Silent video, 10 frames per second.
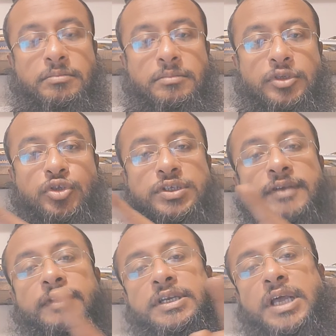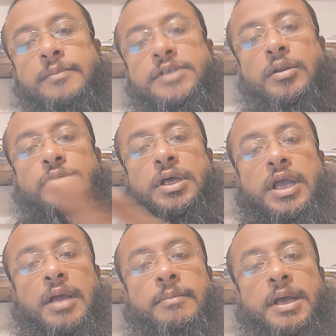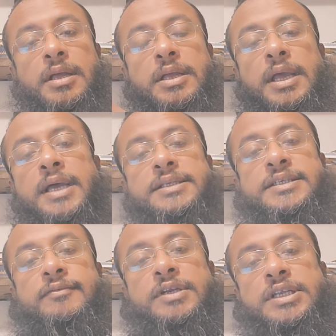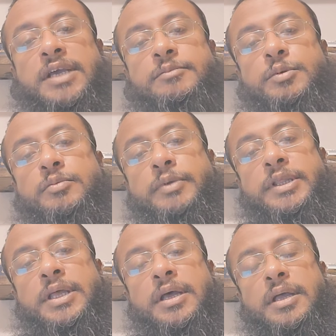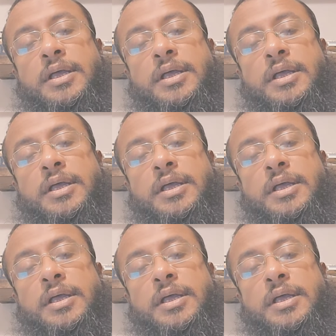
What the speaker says: So 7 times around the Kaaba and 7 times between the